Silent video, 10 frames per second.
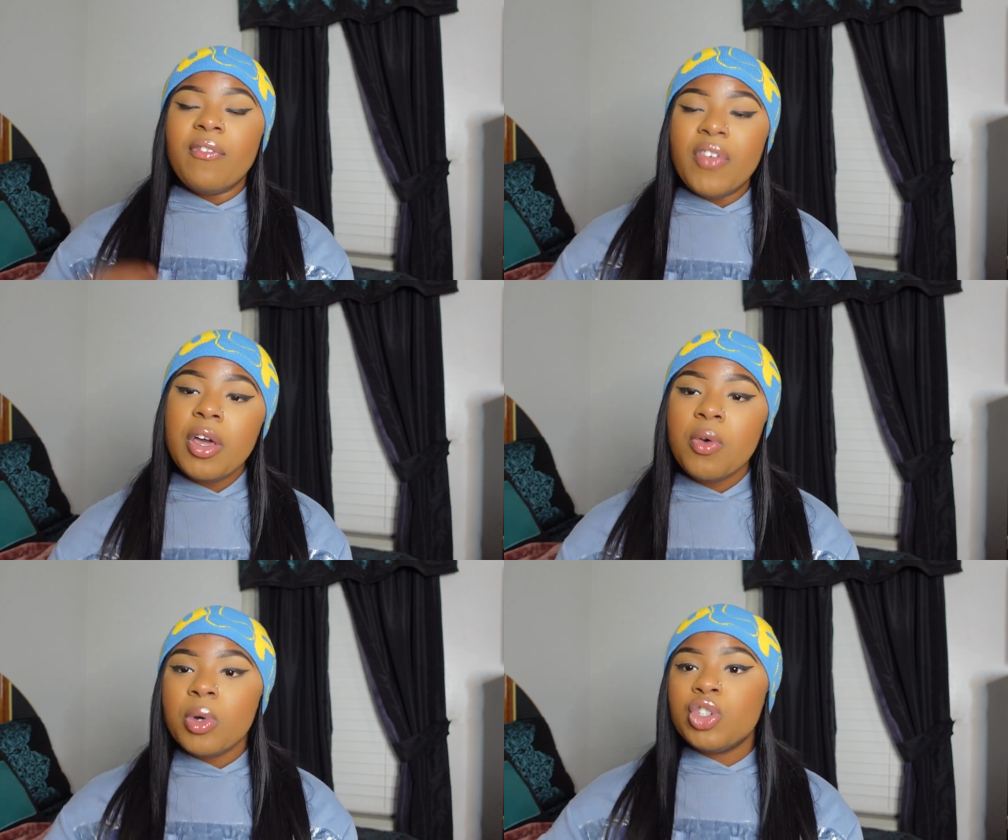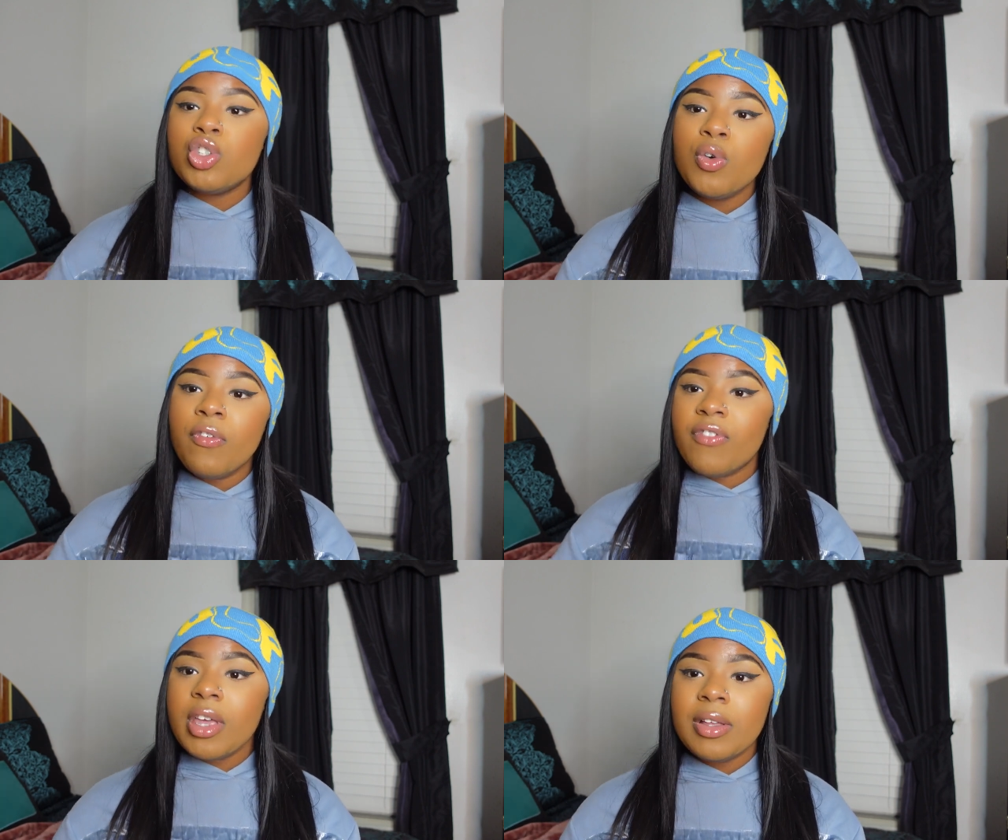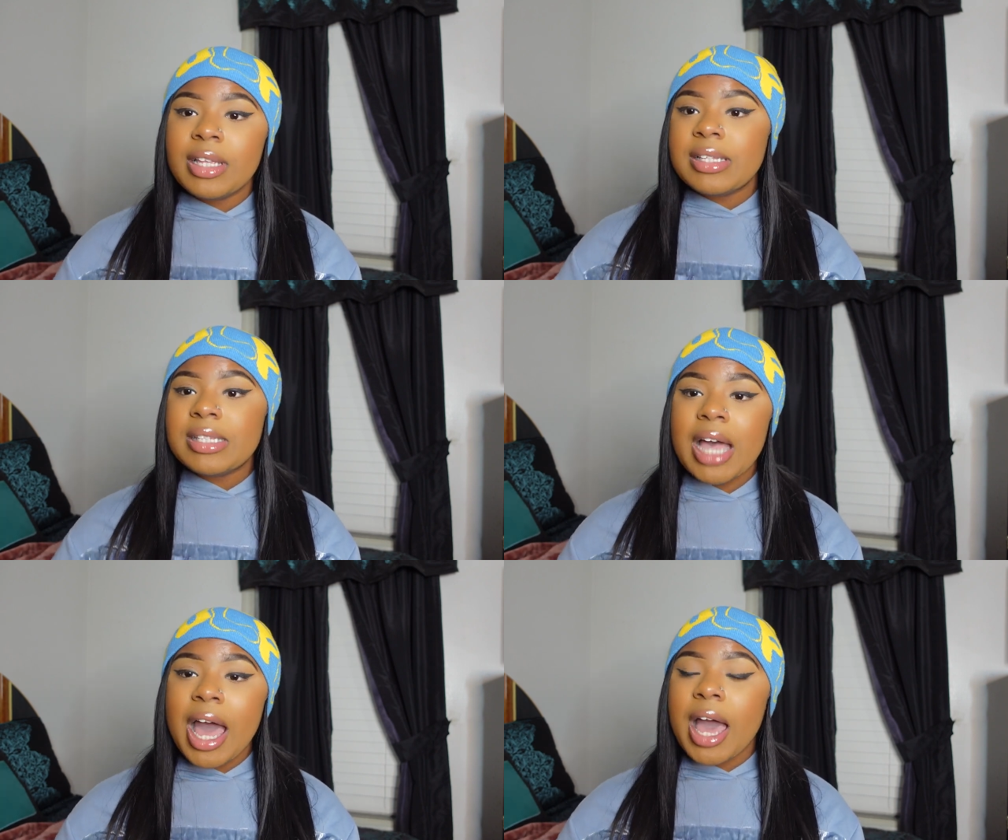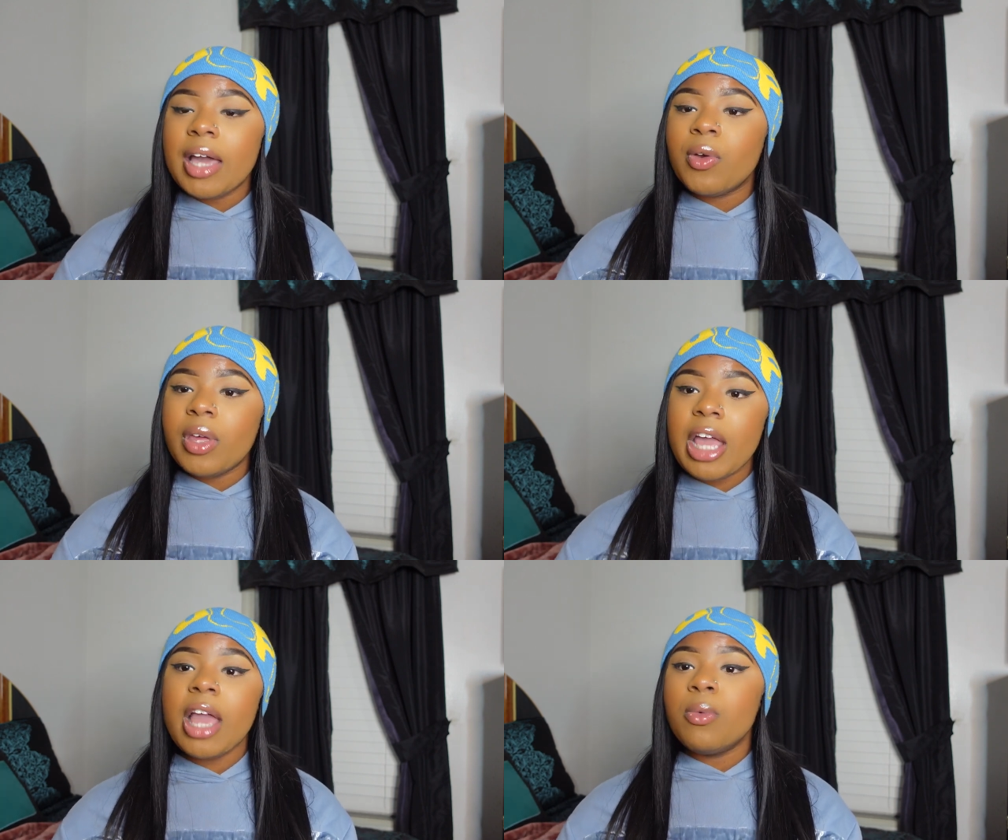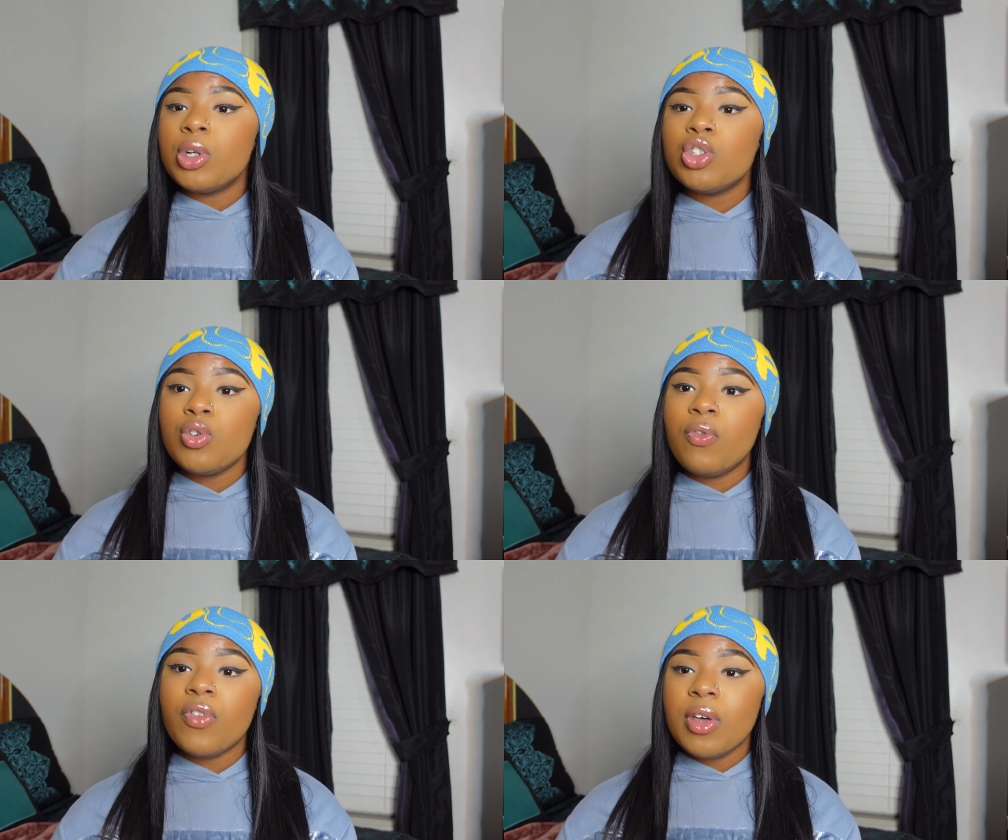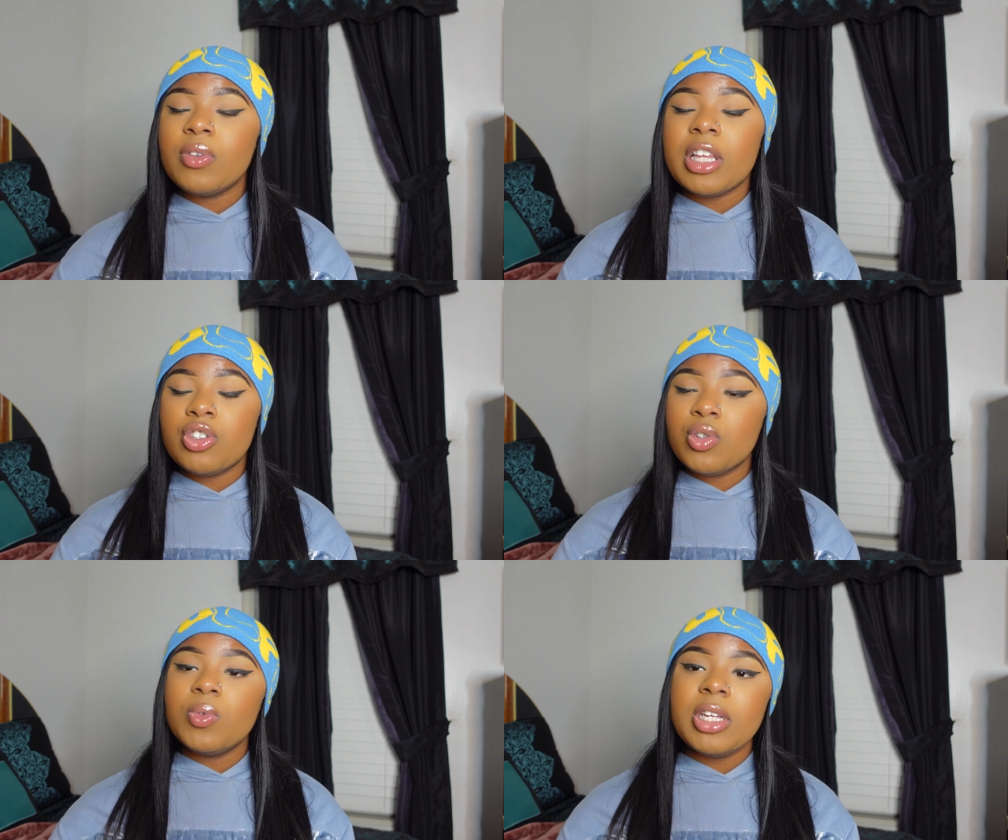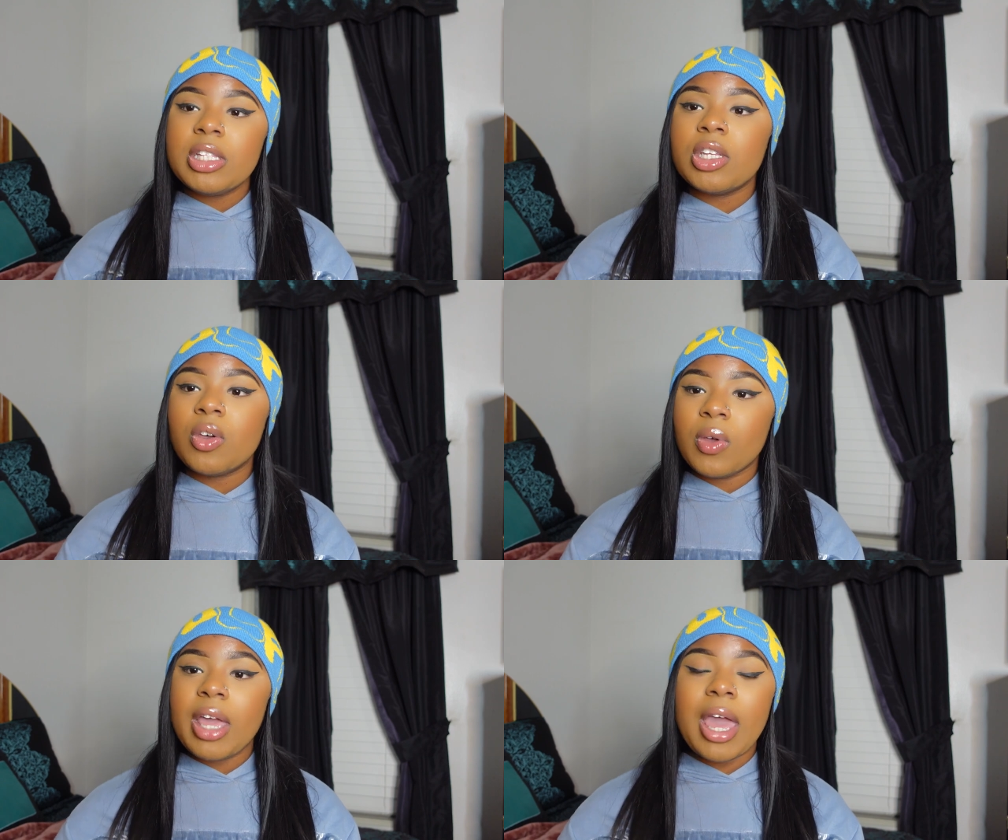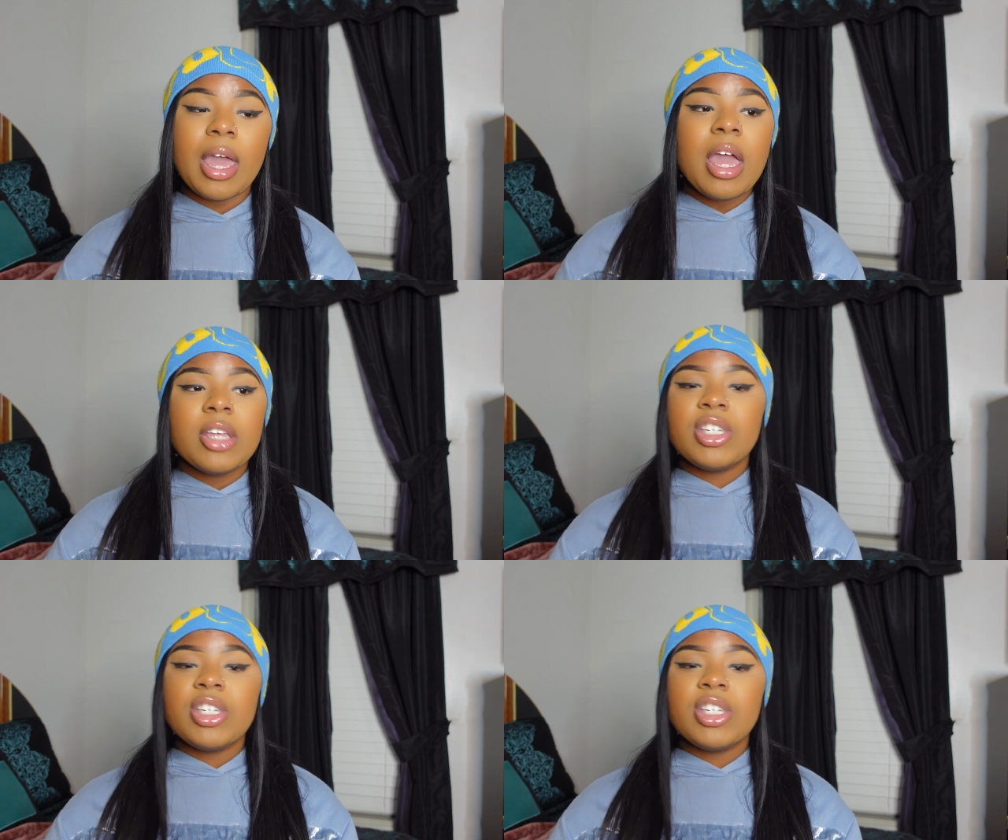feel what you feel inside, create what you feel that you need to create.